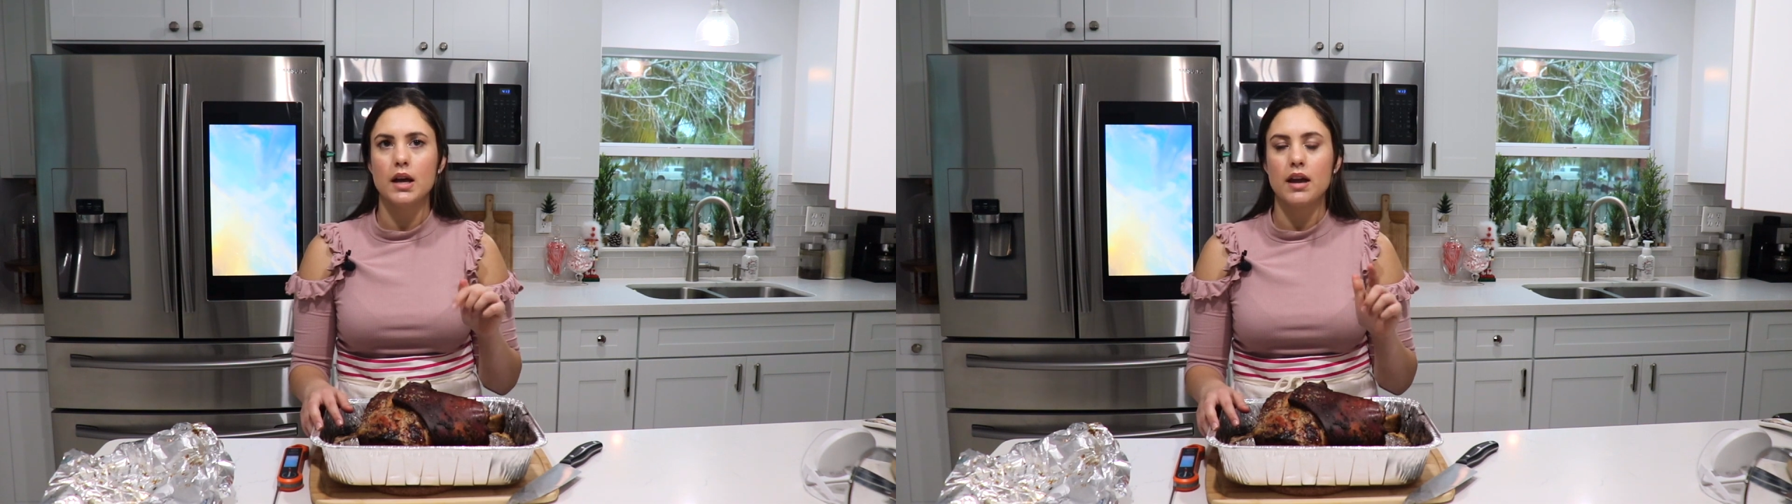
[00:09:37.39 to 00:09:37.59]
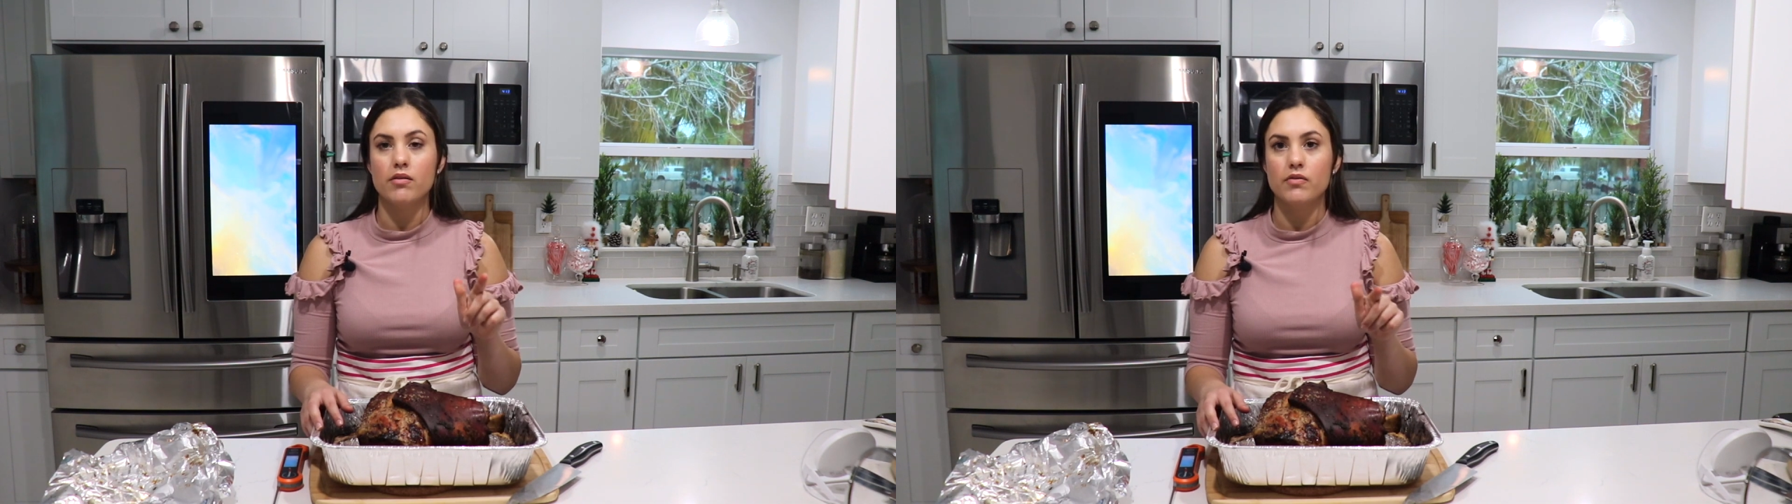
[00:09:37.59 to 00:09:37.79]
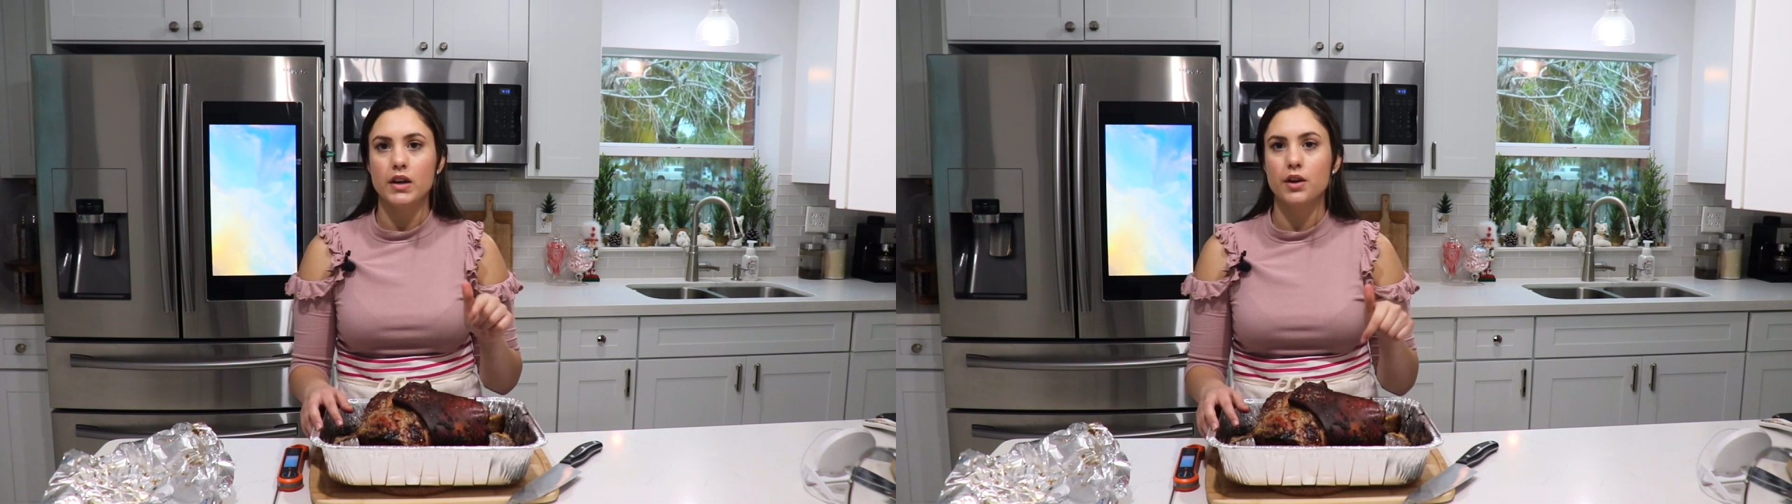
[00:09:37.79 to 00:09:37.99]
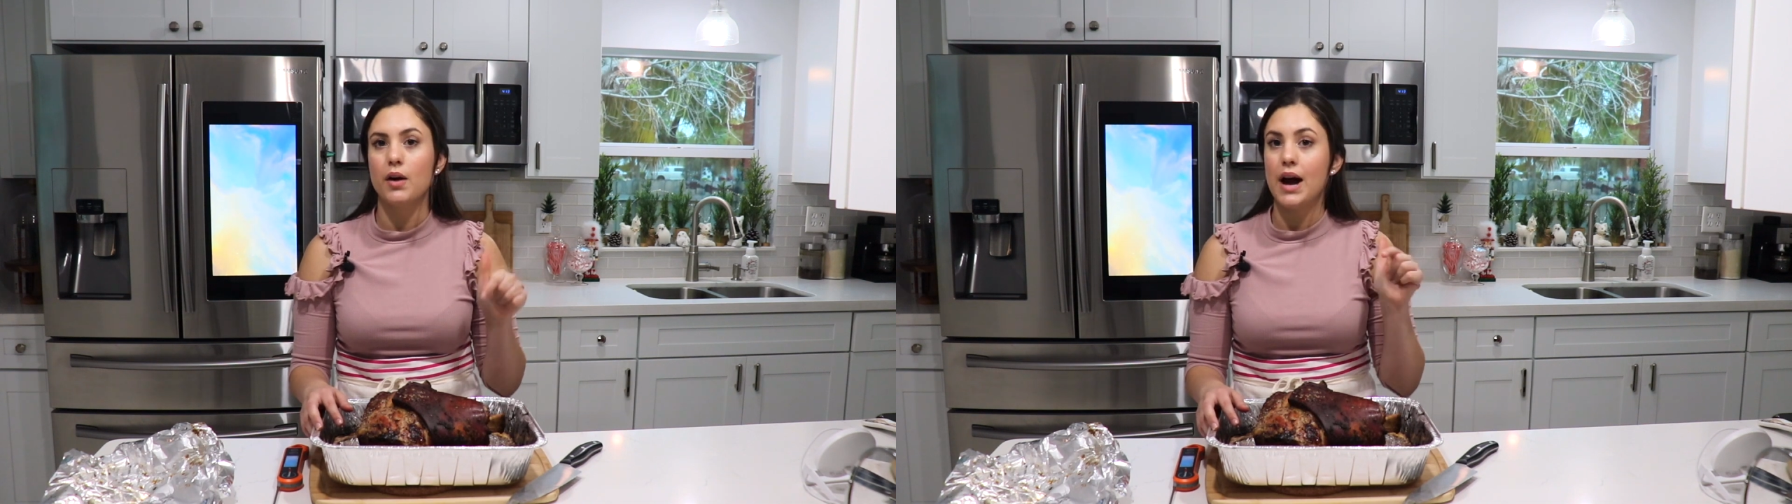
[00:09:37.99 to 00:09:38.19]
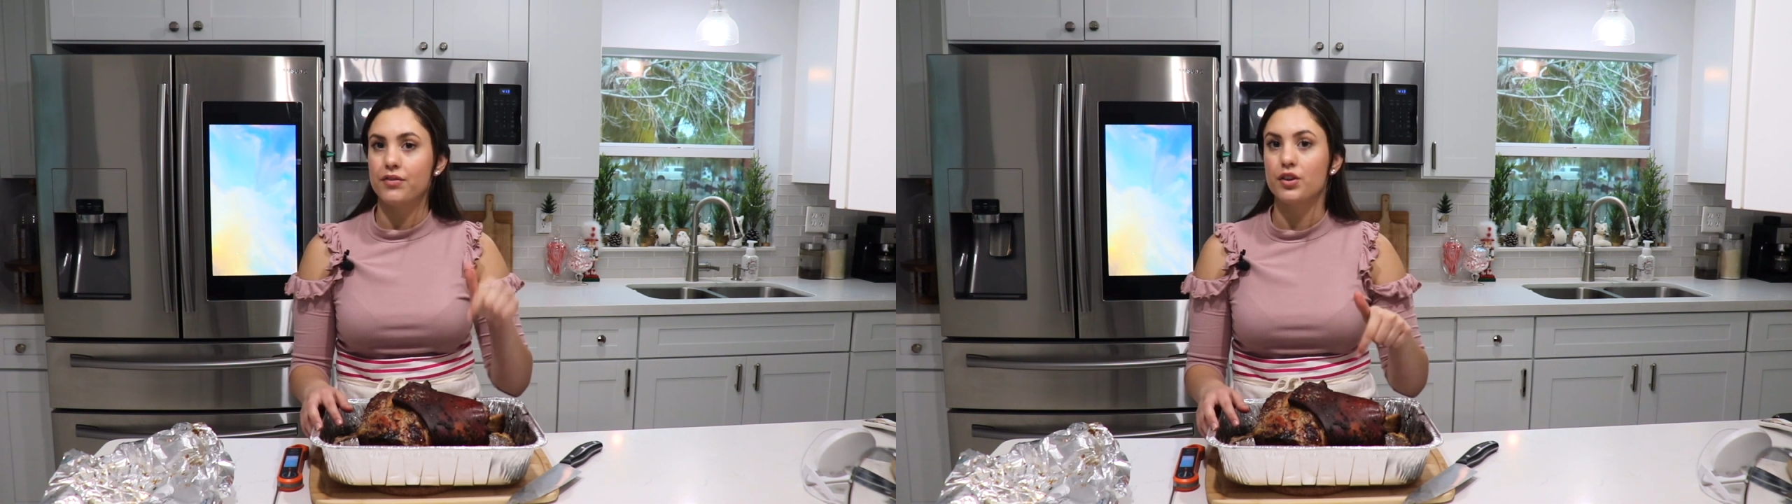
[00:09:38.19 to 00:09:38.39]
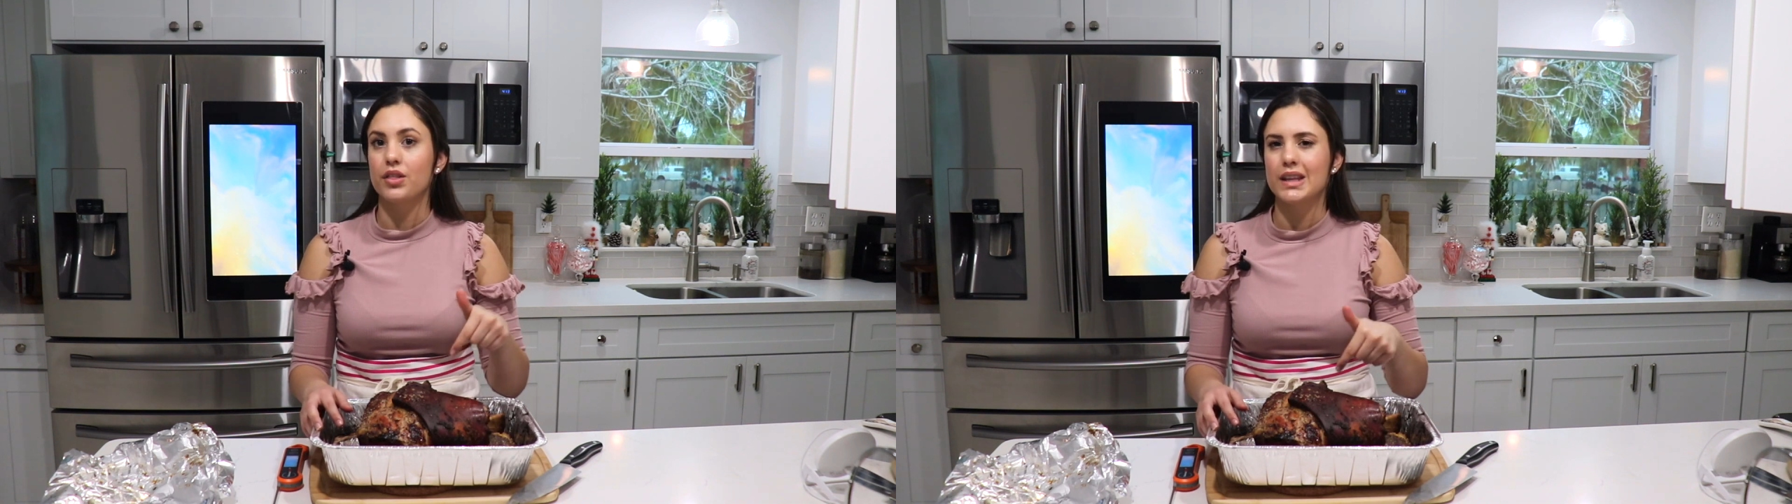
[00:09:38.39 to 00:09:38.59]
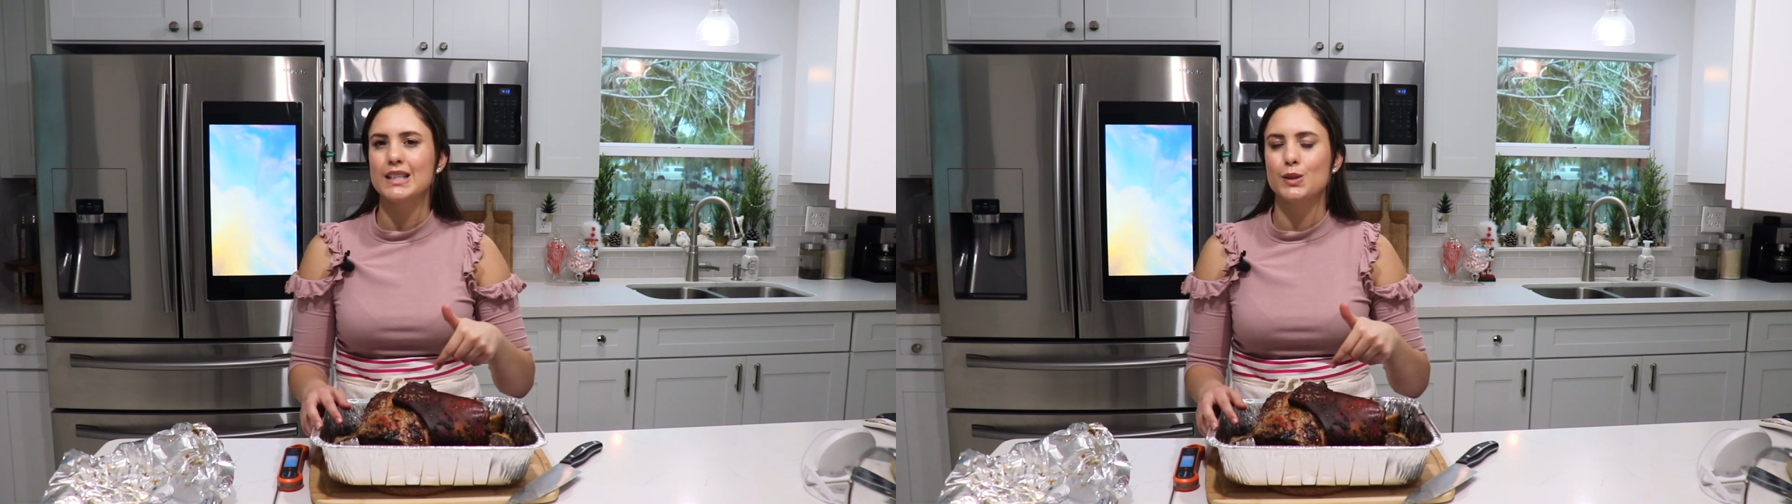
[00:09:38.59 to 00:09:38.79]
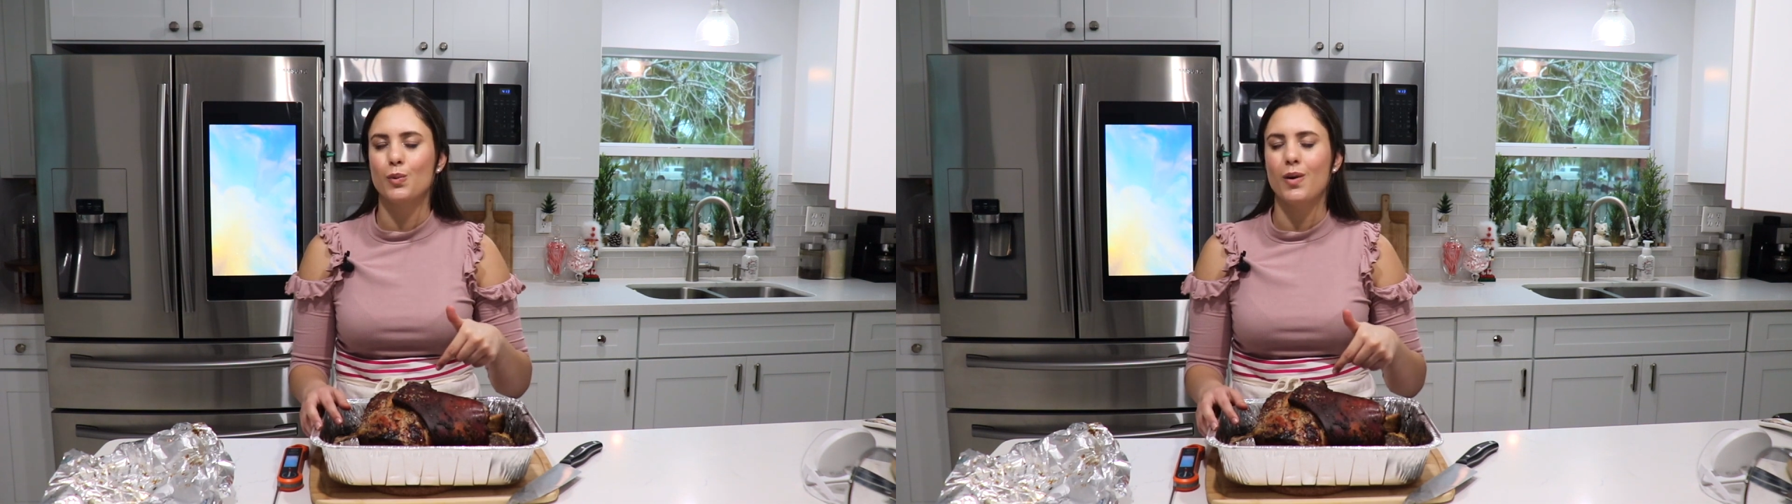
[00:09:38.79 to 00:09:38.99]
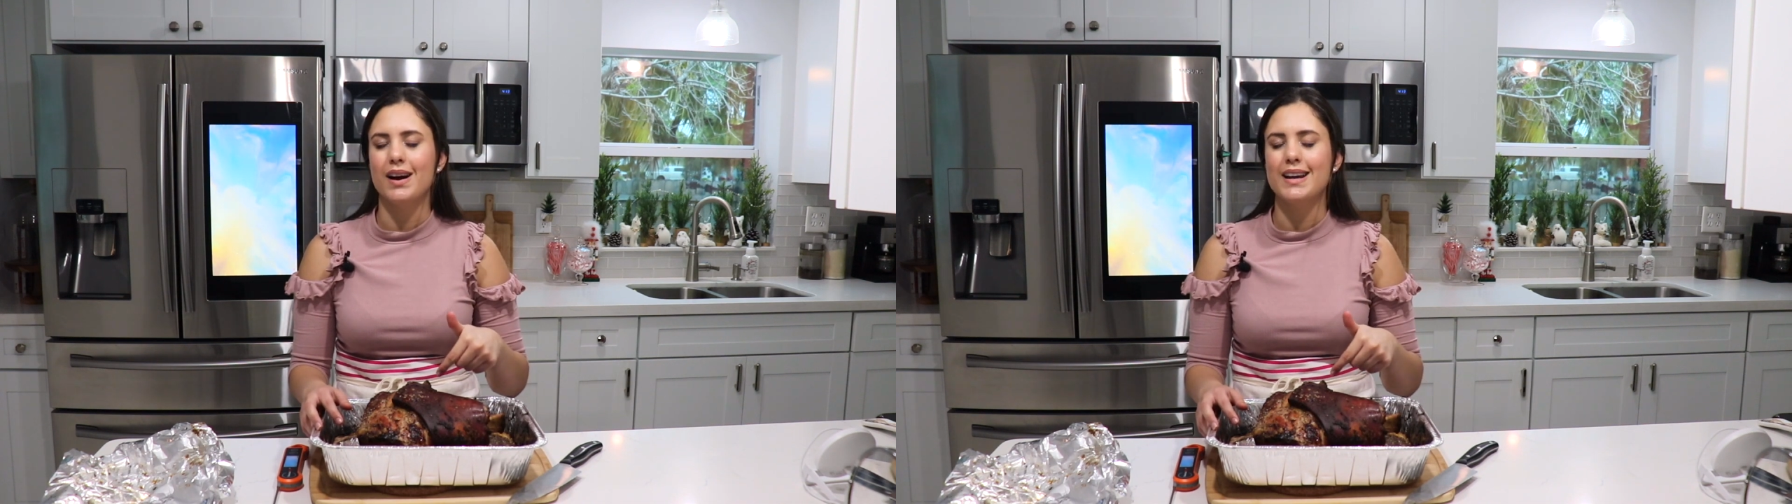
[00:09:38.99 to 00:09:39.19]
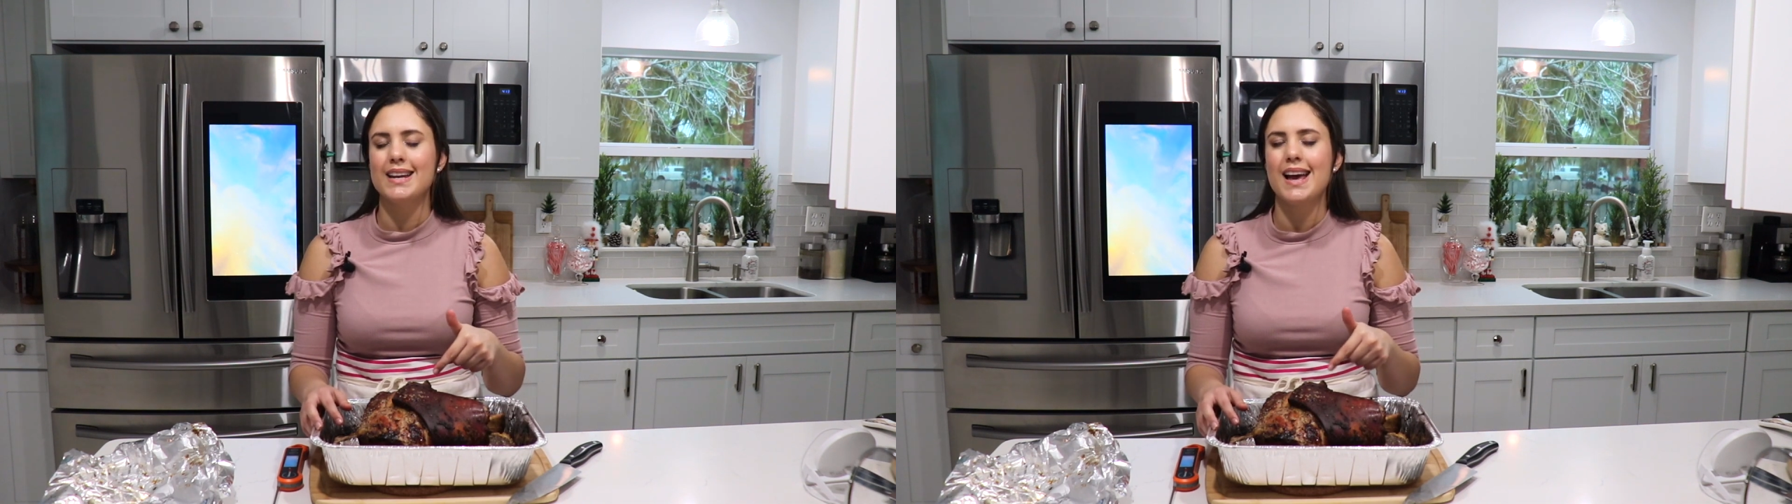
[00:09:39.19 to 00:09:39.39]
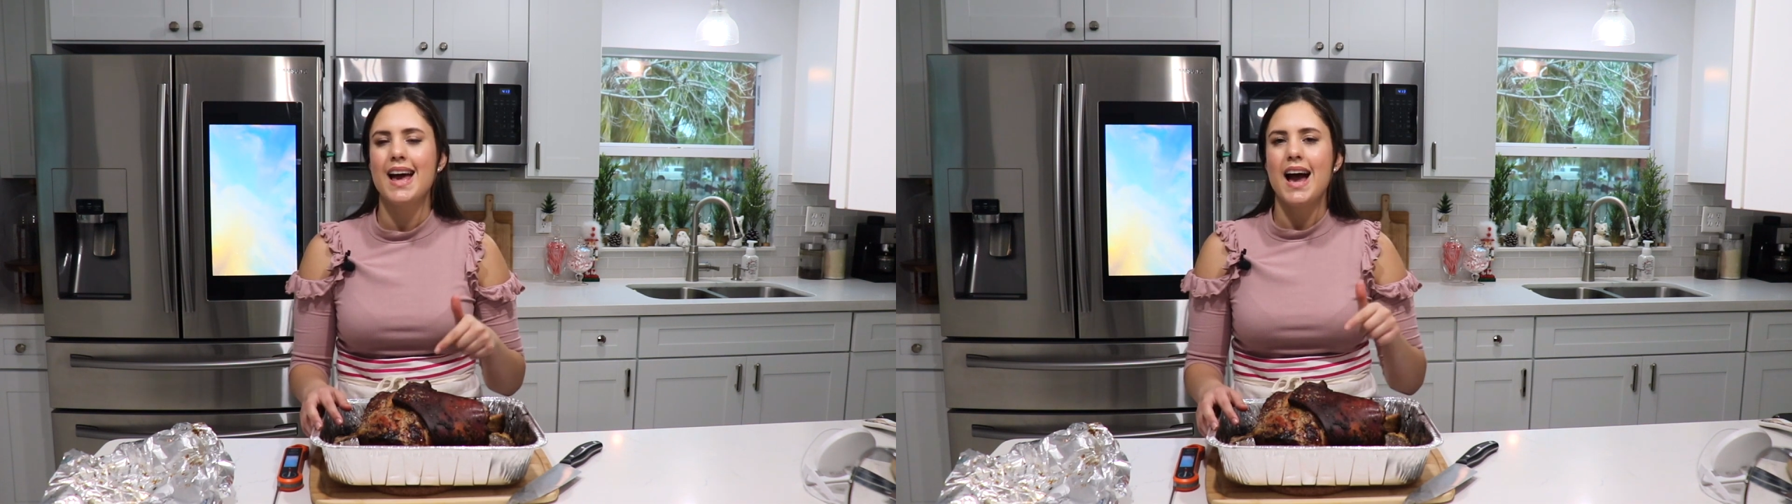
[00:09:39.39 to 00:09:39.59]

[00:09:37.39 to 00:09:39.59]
a video after this one